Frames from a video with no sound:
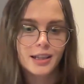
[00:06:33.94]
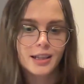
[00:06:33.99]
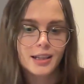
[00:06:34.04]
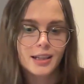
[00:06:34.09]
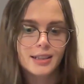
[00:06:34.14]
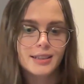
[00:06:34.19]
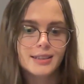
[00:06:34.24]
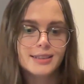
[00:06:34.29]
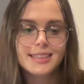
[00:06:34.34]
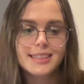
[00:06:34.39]

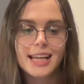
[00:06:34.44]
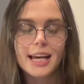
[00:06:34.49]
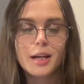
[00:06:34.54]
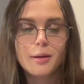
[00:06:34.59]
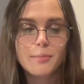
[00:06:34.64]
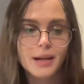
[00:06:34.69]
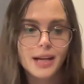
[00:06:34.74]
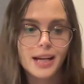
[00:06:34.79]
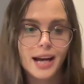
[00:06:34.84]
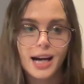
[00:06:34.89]
say to
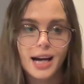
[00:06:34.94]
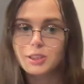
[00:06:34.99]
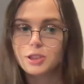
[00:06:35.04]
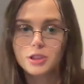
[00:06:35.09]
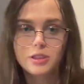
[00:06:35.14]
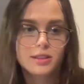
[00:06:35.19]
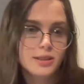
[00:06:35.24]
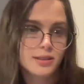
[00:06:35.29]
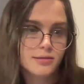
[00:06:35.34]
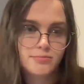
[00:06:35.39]
me, I
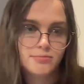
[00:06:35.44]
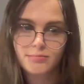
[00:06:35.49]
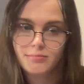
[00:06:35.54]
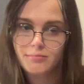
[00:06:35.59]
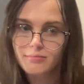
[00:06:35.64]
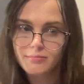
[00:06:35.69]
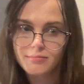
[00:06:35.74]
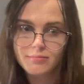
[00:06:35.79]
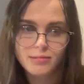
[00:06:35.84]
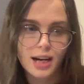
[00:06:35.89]
just
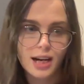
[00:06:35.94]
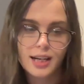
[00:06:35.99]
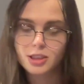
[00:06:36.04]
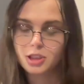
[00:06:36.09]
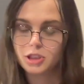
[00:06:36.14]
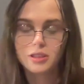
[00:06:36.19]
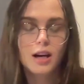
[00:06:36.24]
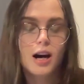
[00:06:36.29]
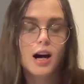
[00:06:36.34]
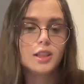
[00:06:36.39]

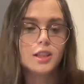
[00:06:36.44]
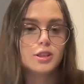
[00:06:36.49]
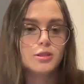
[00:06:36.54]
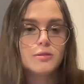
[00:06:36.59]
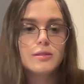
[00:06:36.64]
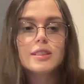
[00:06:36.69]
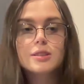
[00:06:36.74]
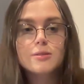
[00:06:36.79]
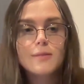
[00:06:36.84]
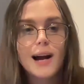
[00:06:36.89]
can't do
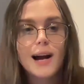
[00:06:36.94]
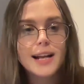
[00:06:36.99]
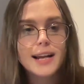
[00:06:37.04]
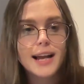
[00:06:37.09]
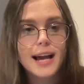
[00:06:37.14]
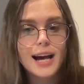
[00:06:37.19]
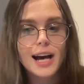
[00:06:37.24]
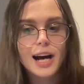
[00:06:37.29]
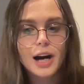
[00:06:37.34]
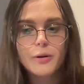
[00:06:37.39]
this right
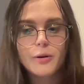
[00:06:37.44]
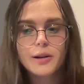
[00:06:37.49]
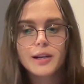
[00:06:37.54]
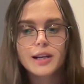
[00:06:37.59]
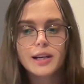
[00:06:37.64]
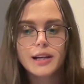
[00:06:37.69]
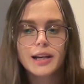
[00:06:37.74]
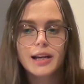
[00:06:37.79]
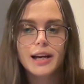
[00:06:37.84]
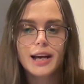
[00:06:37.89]
now
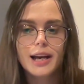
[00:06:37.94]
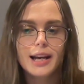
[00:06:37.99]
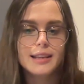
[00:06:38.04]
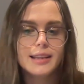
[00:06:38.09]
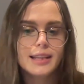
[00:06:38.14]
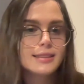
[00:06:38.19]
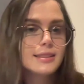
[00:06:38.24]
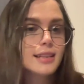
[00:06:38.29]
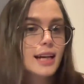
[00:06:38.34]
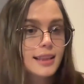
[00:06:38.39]
and
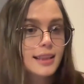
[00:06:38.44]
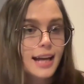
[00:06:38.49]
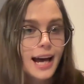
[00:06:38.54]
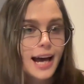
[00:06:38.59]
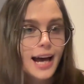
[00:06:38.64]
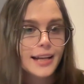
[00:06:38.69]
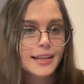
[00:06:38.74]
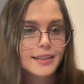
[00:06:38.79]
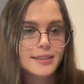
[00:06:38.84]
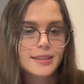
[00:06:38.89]
things like
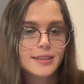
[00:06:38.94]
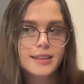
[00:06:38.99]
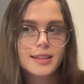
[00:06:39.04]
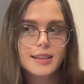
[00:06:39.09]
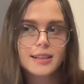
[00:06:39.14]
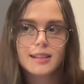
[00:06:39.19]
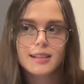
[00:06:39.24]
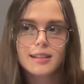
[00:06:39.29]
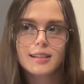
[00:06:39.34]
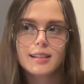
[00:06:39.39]
that. And
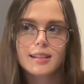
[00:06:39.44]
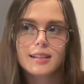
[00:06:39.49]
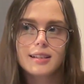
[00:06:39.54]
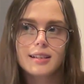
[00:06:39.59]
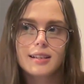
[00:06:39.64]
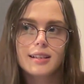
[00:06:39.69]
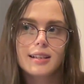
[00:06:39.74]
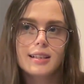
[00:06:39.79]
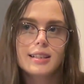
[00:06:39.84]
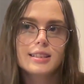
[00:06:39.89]

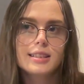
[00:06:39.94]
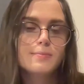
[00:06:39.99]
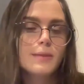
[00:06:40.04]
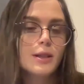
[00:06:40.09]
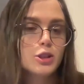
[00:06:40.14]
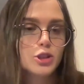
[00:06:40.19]
especially